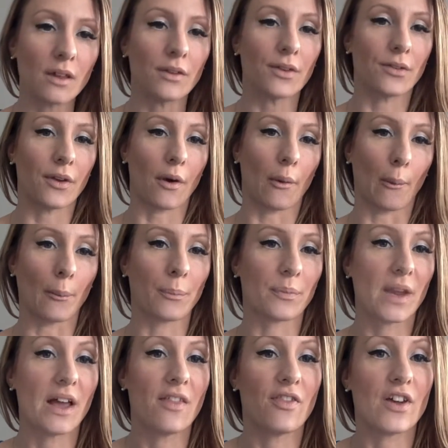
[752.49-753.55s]
So
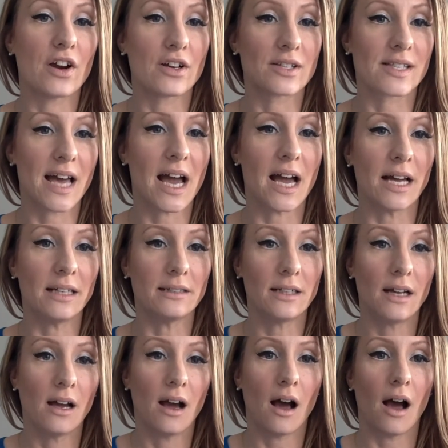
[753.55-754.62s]
there's that.
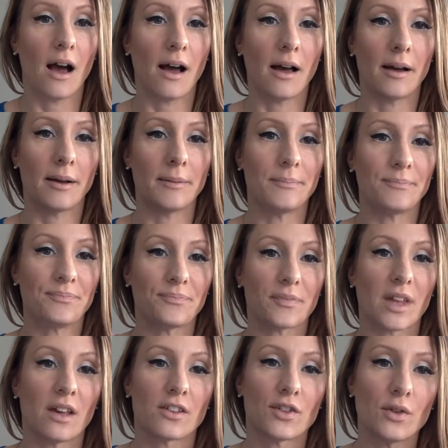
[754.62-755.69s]

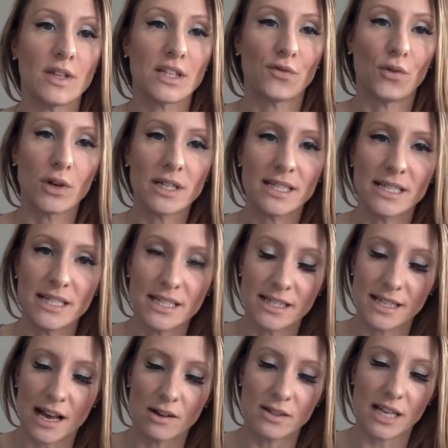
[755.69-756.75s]
So these
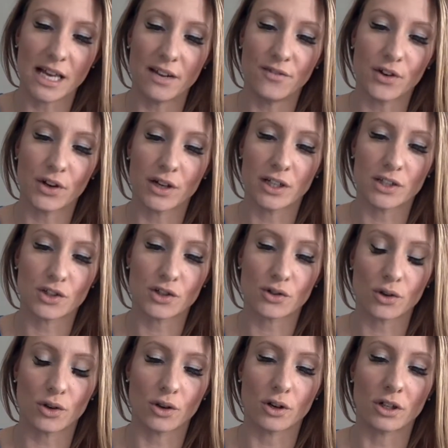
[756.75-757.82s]
forces outside of your
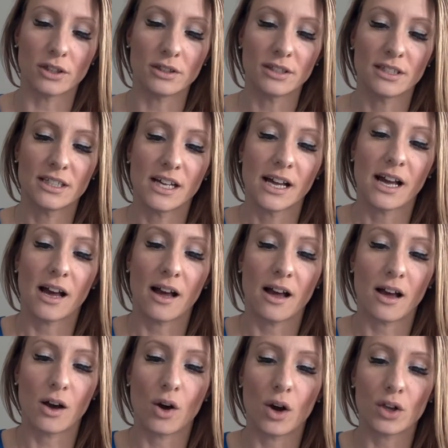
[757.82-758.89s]
control,
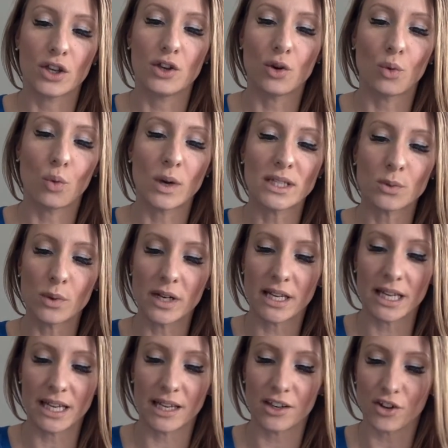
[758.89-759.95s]
you know, what's
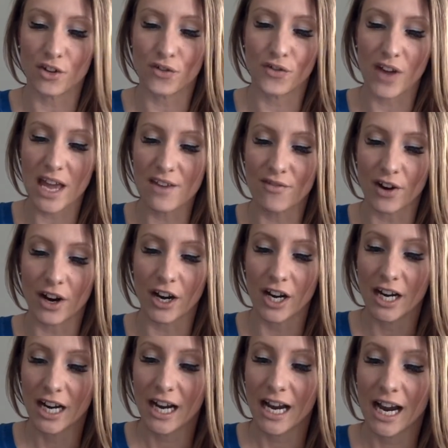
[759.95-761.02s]
working in your favor?
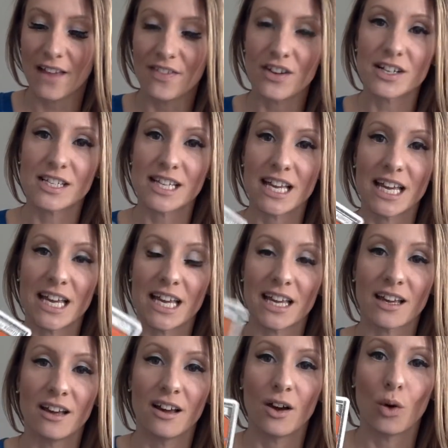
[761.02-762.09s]
And they're
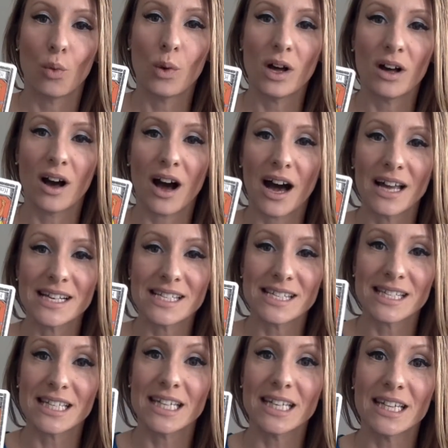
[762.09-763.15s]
saying, well,
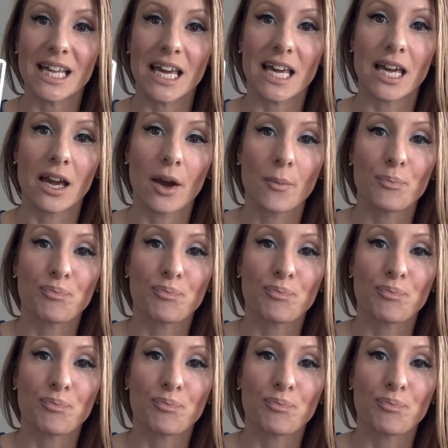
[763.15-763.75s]
honestly, like